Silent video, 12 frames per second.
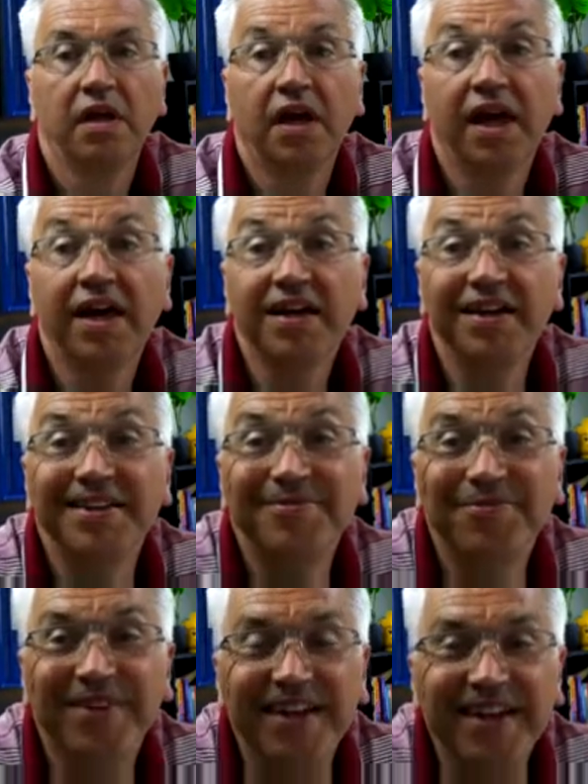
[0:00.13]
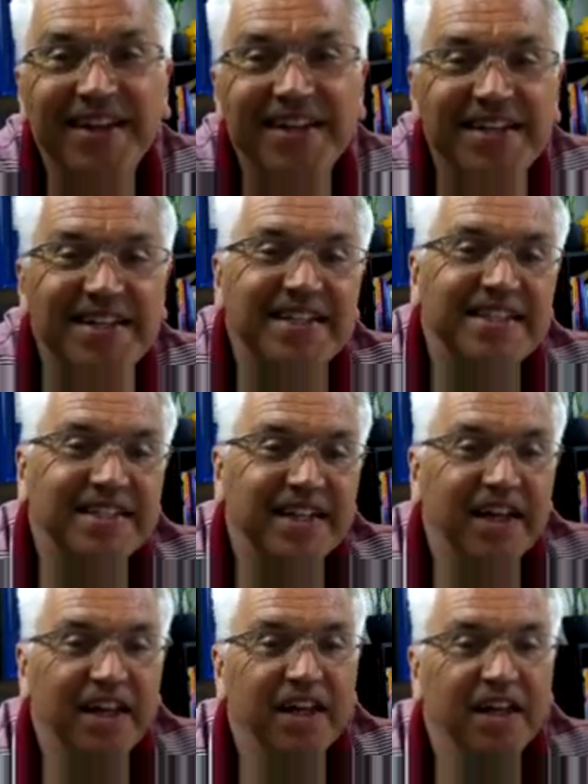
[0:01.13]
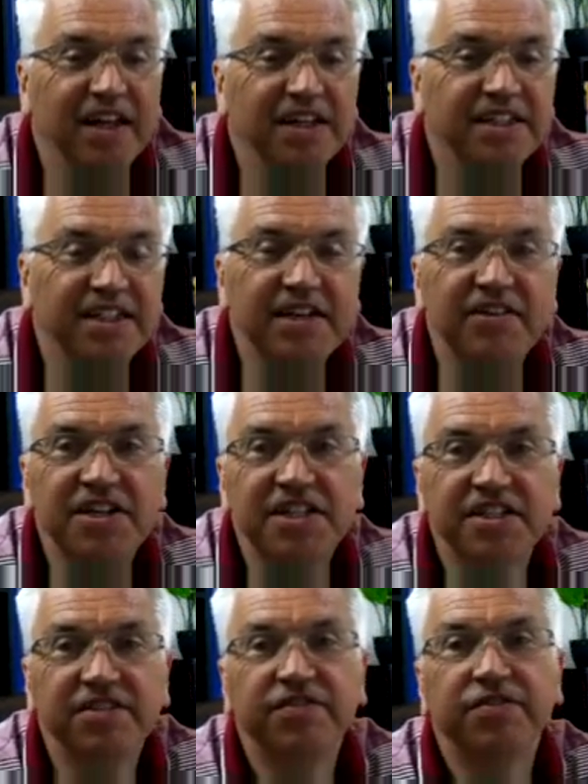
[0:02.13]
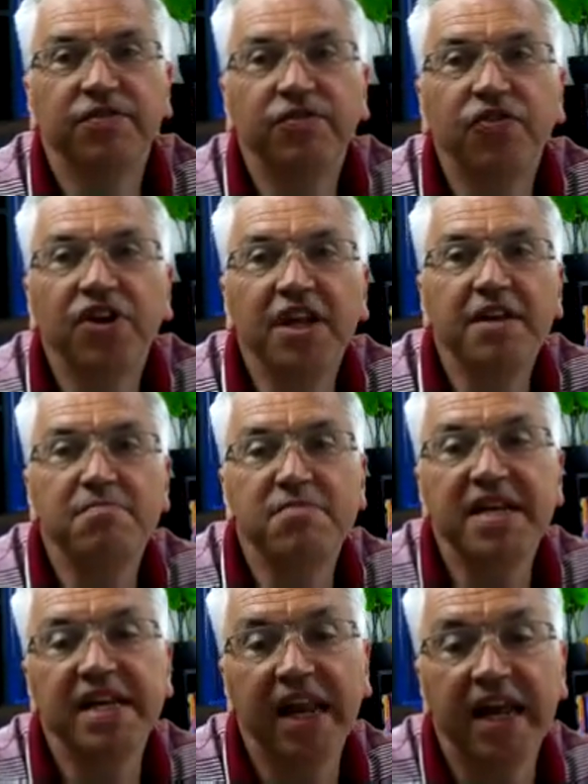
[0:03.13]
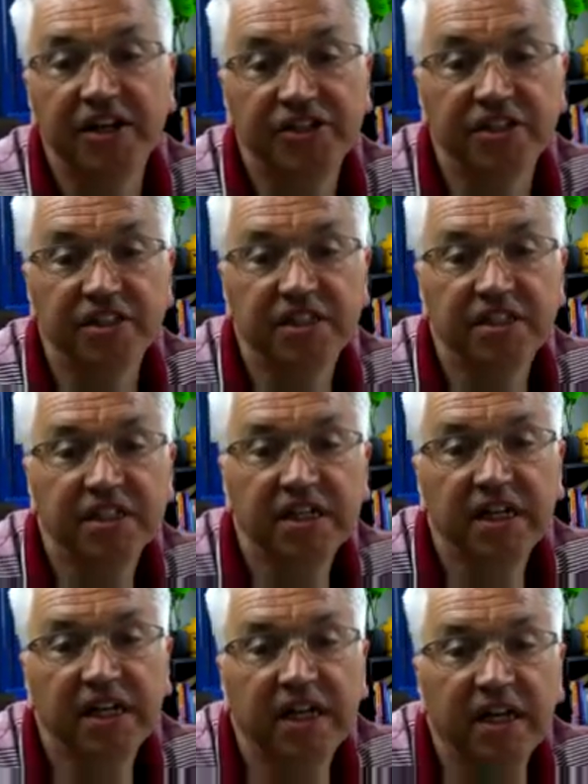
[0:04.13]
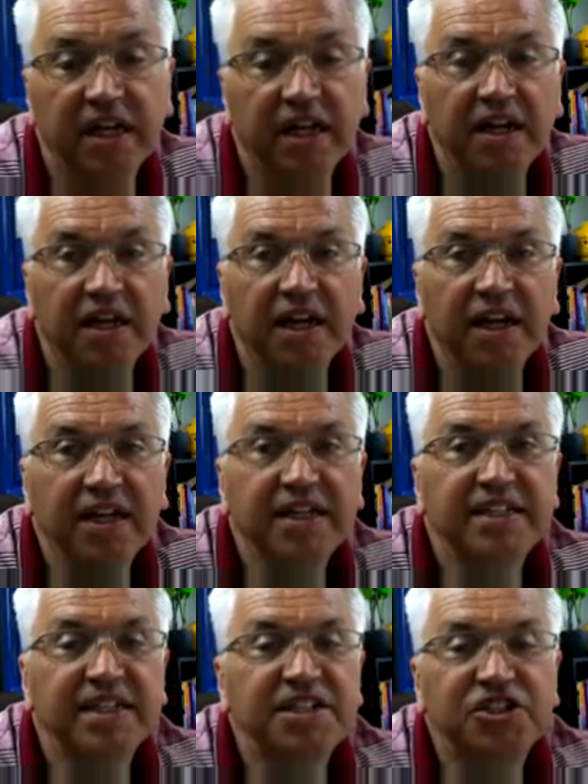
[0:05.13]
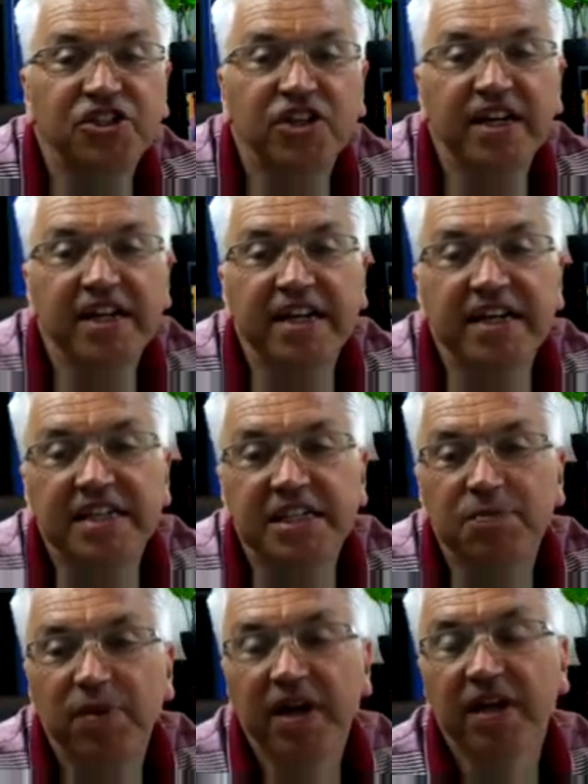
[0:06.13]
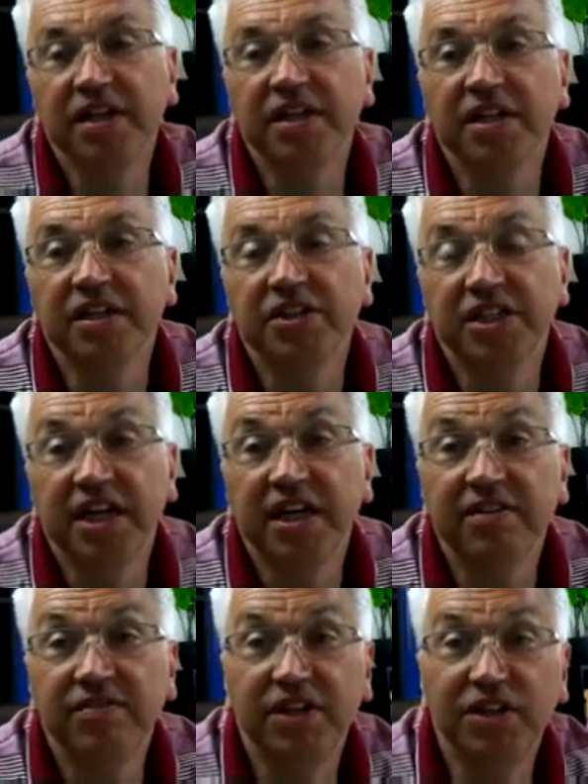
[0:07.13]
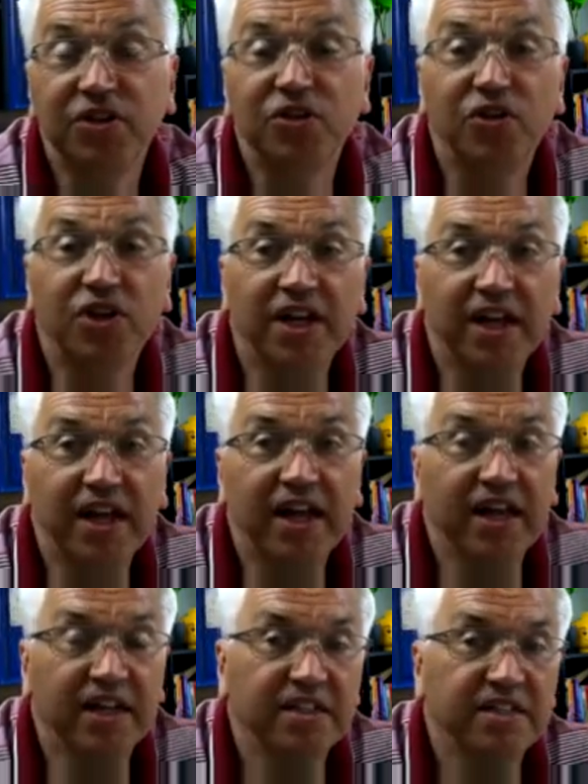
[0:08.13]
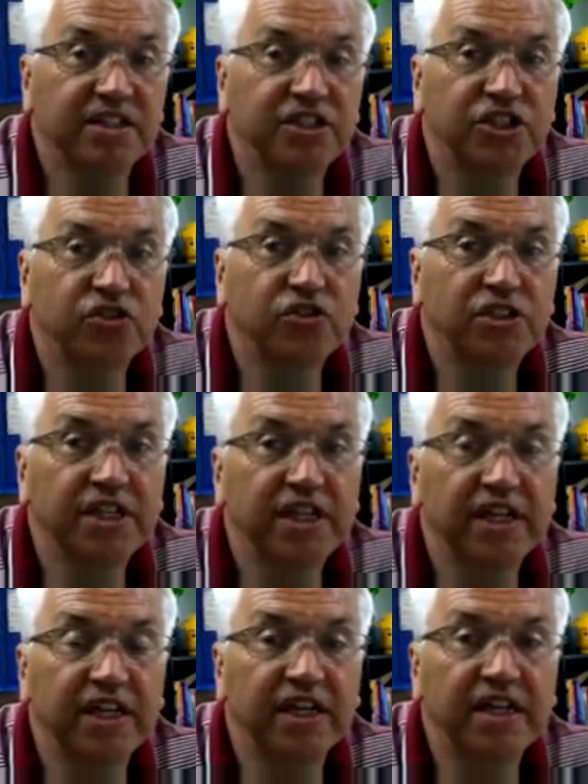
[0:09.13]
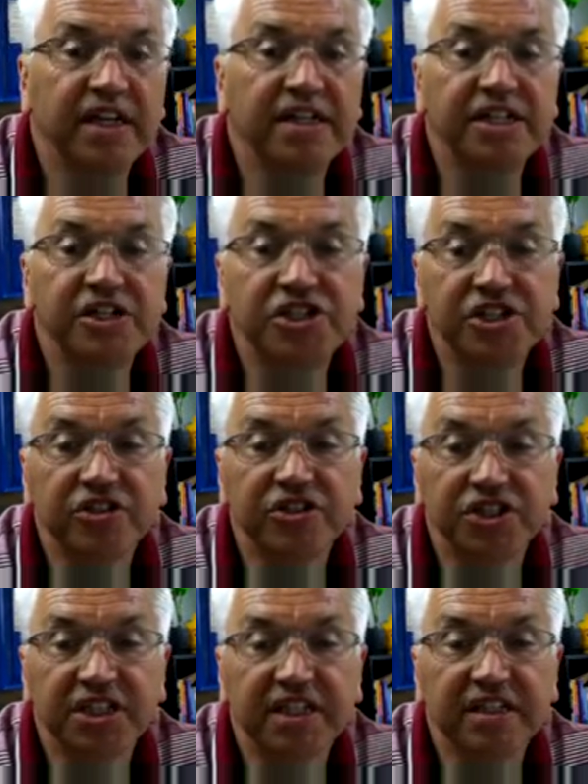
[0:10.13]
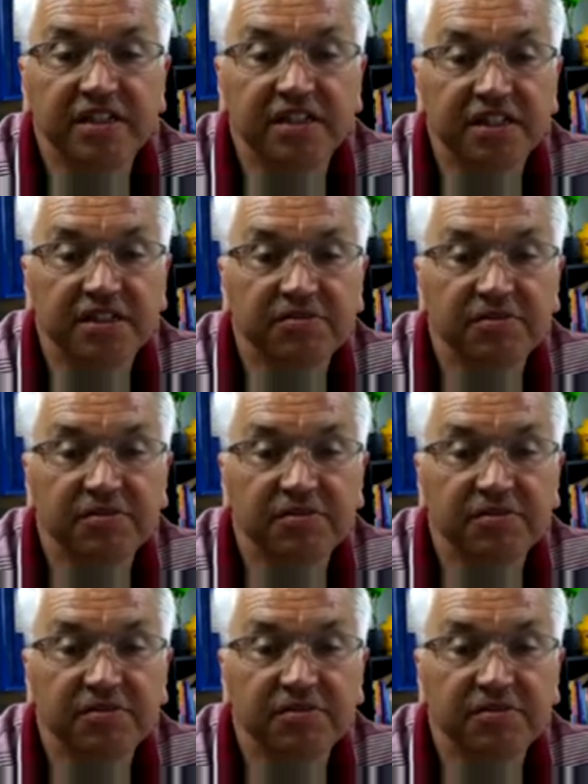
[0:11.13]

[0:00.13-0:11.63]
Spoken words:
Hi, in this series of free mini lectures, I intend to try and inspire you to have a look at studying digital skills.